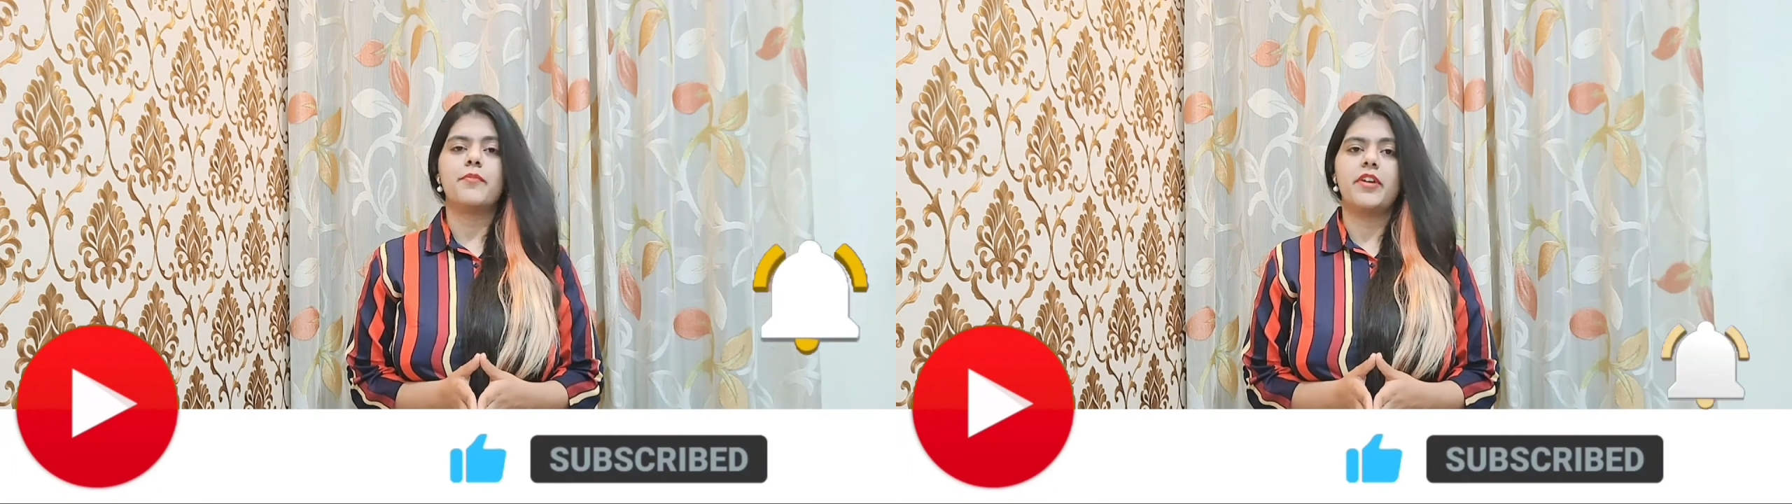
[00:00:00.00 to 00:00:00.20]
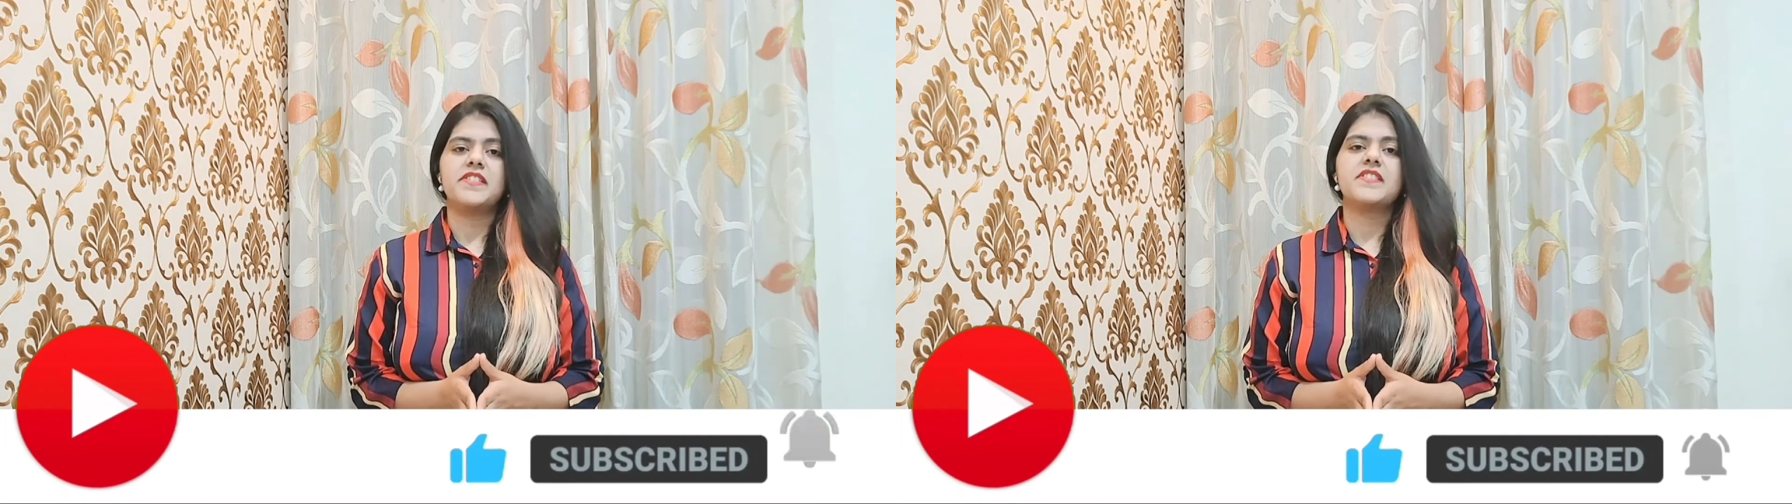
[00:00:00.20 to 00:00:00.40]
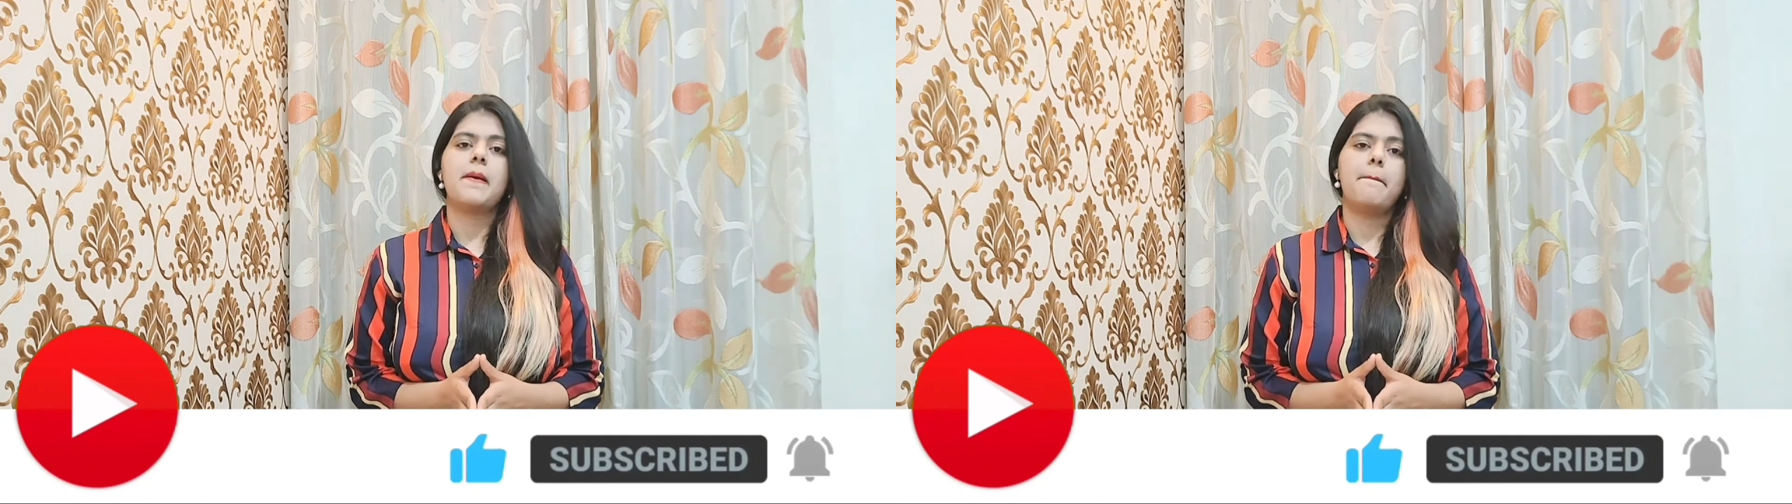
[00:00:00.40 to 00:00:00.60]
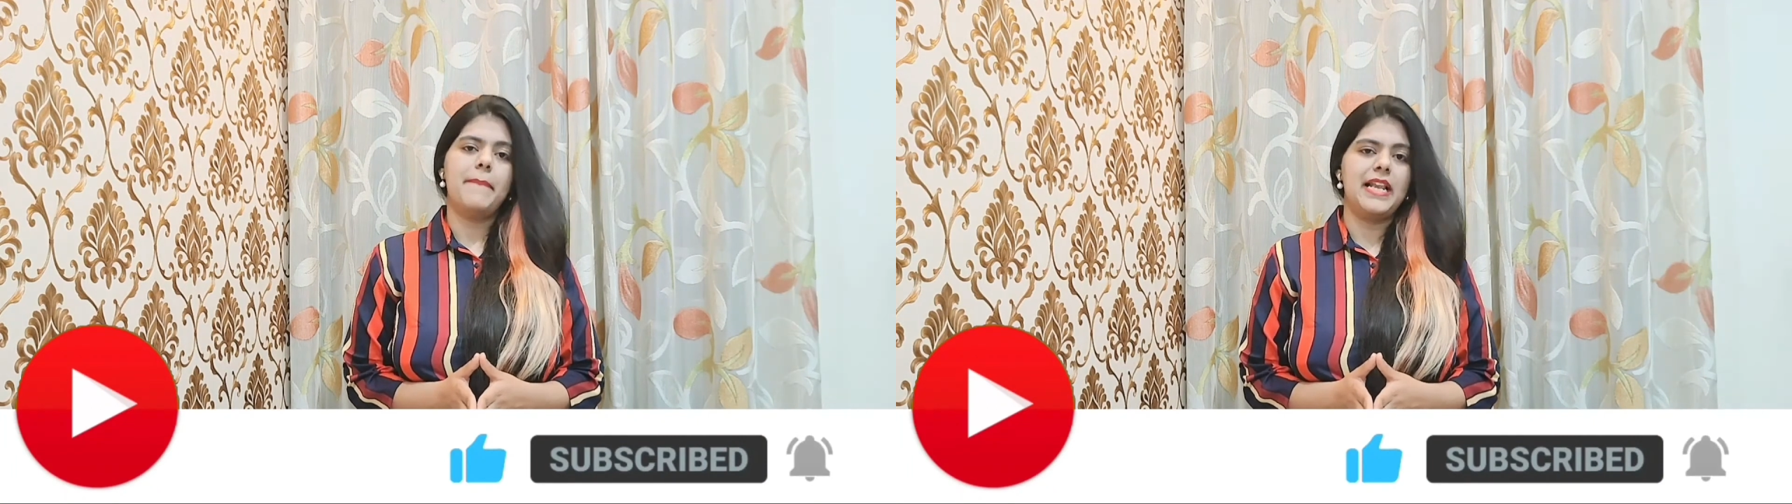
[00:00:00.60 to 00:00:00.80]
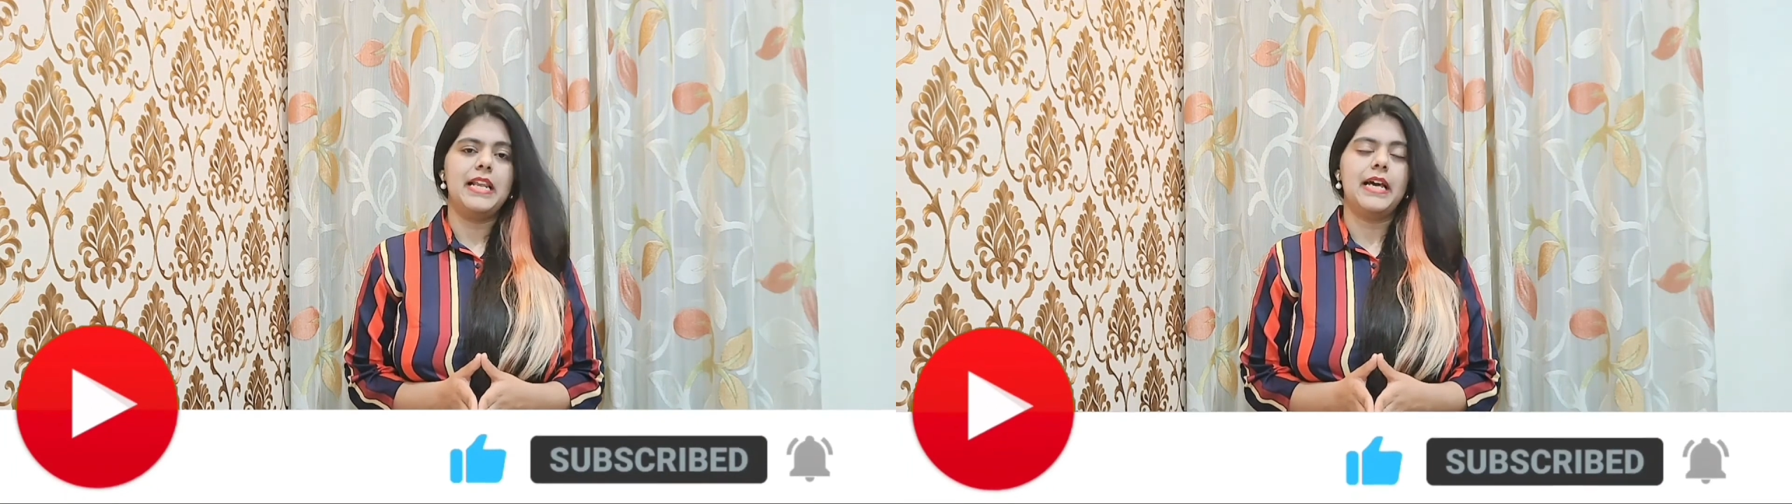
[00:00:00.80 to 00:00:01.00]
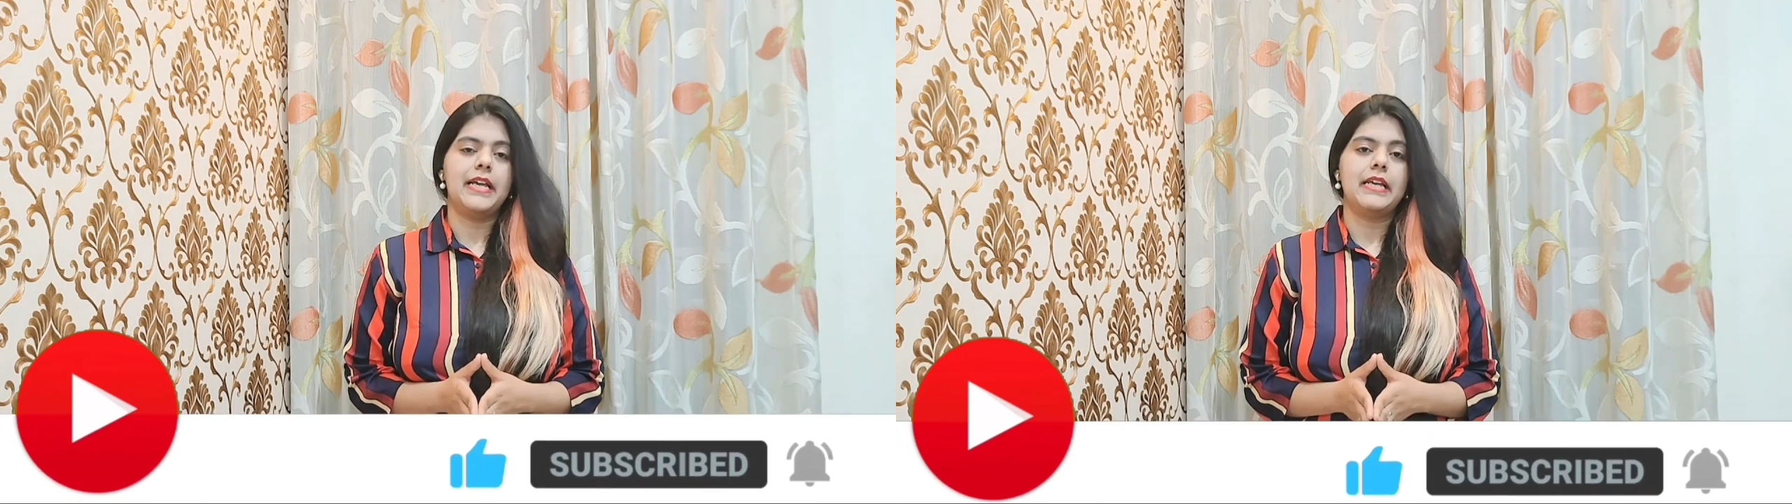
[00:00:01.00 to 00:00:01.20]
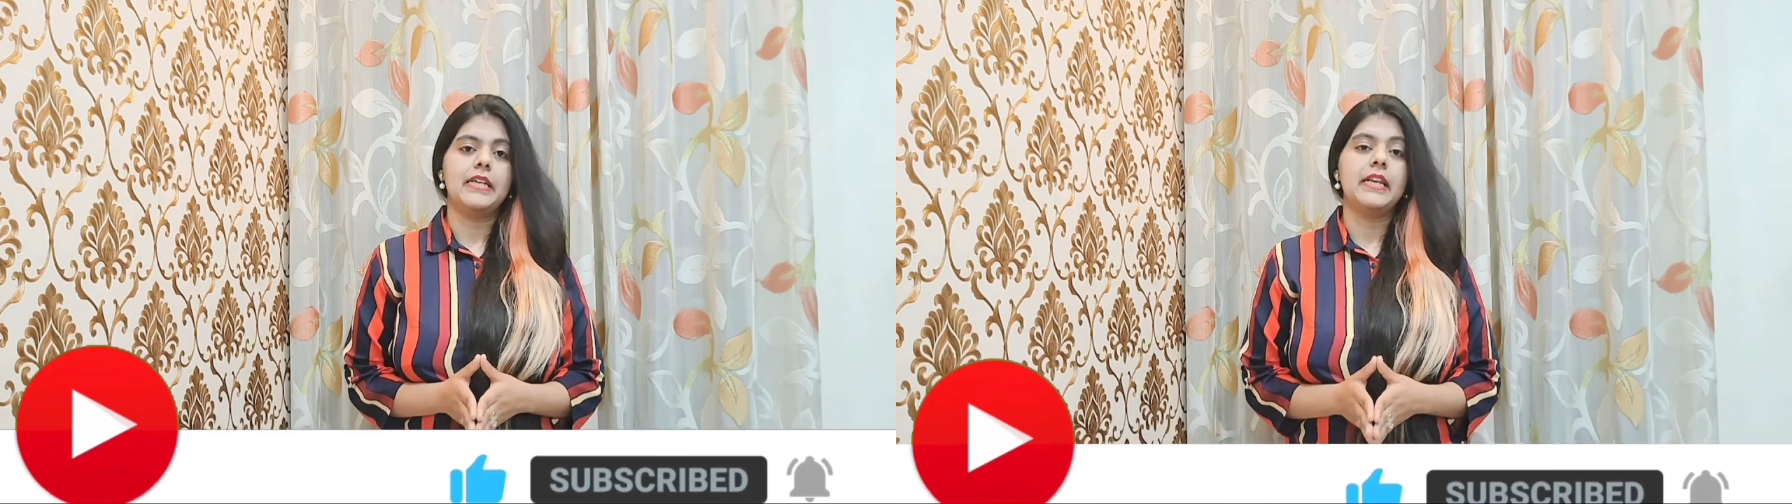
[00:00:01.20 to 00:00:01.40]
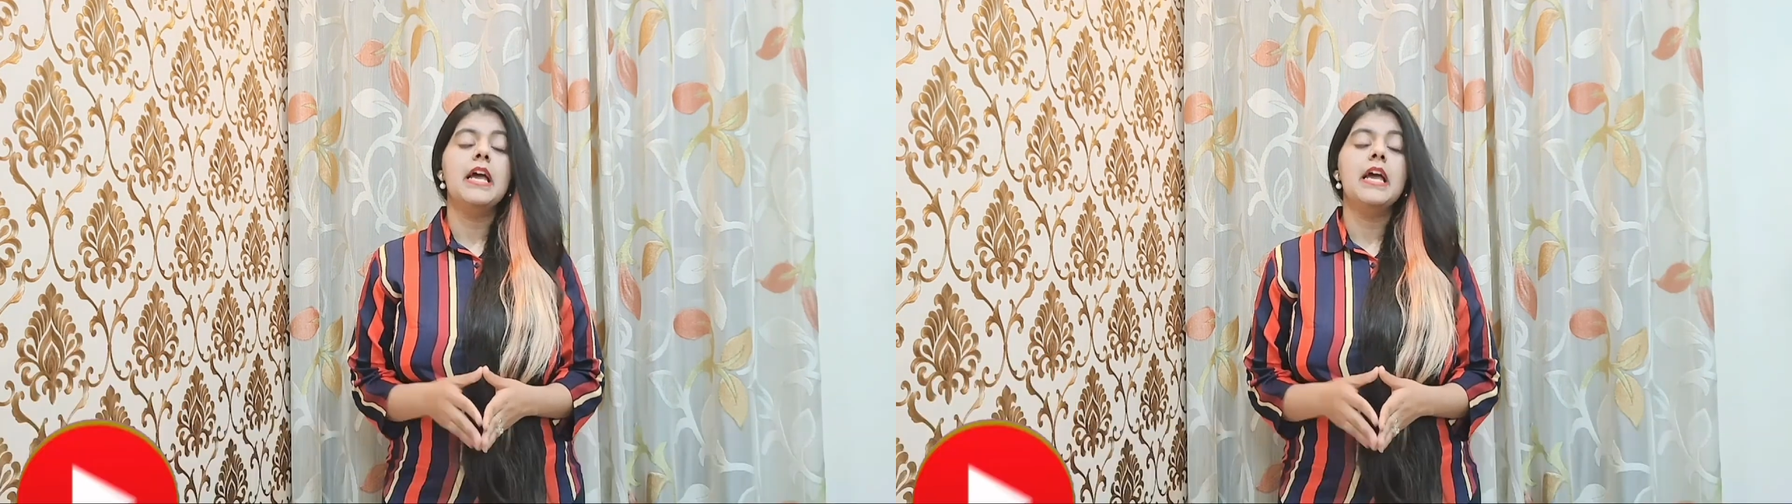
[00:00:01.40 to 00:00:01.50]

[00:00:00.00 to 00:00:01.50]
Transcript: press the bell icon.